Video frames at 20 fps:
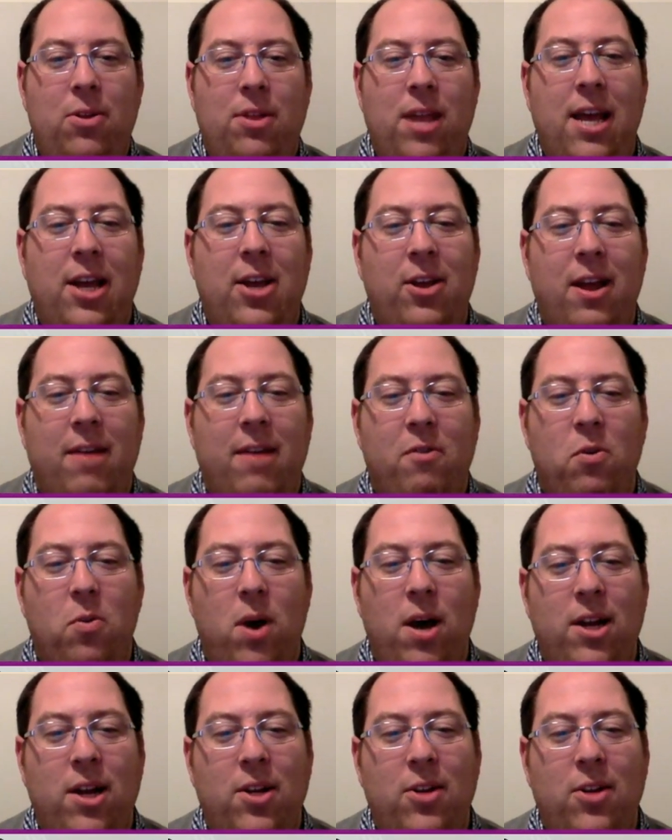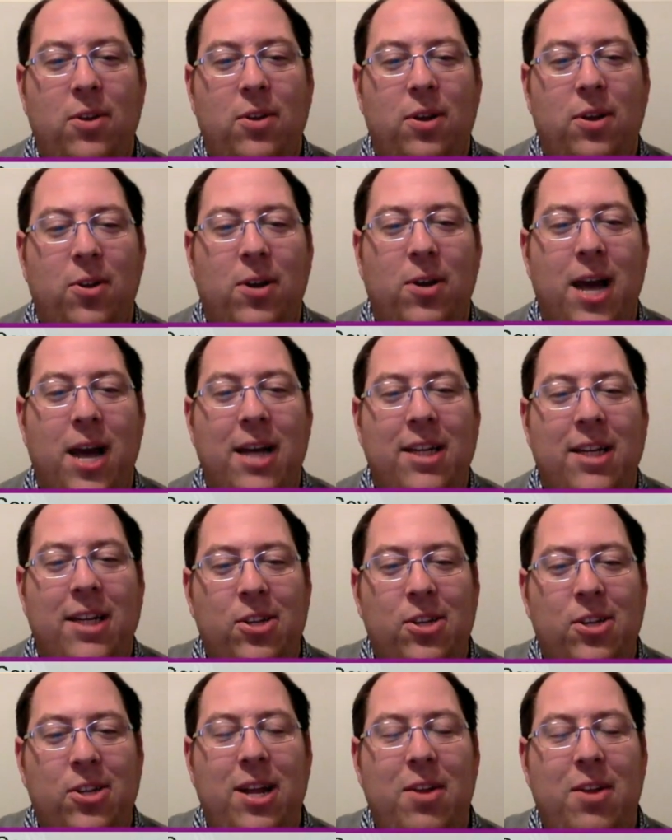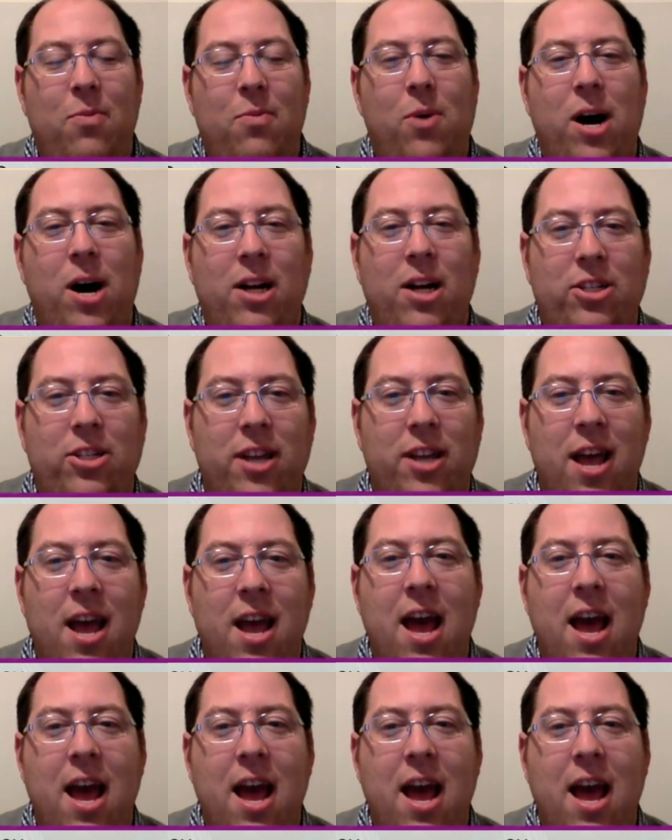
Thank you to everyone who kind of tuned in and watched,